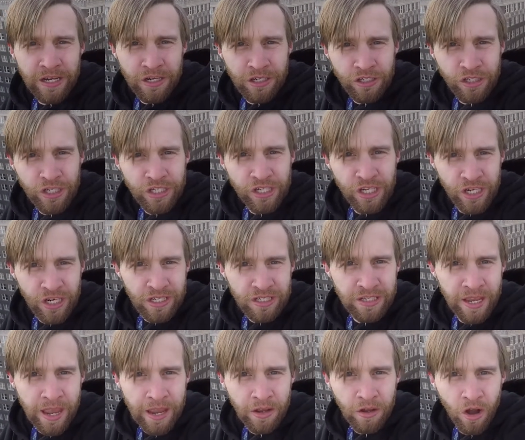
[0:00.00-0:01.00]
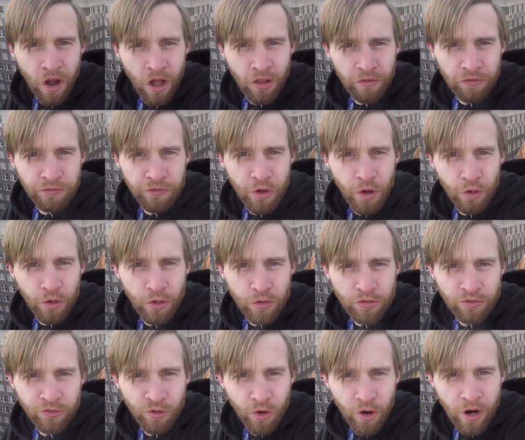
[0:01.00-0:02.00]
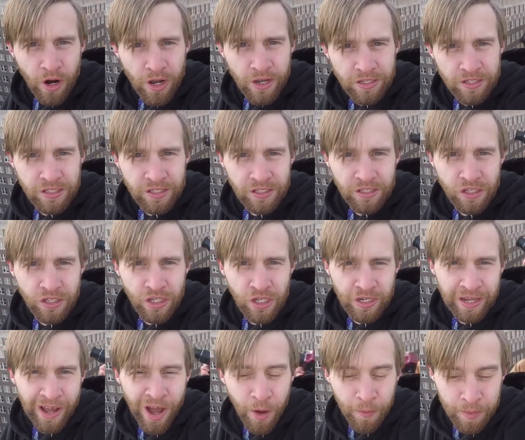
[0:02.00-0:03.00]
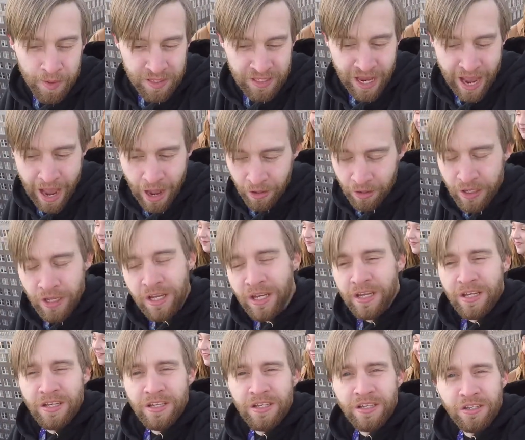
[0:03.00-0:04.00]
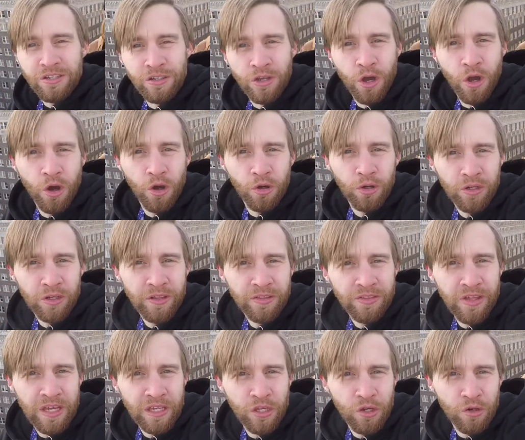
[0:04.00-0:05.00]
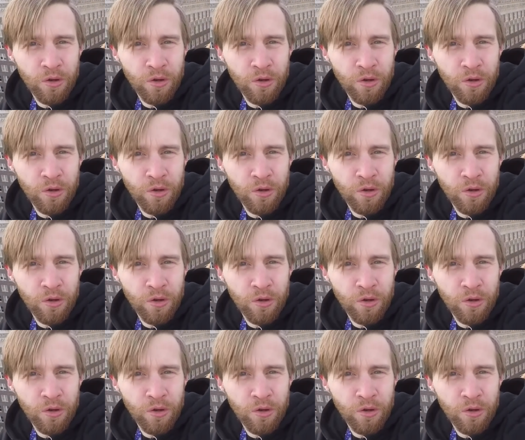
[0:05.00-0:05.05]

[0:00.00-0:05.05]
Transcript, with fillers: she's gonna take all the photos for us. She's gonna help us out. So thank you to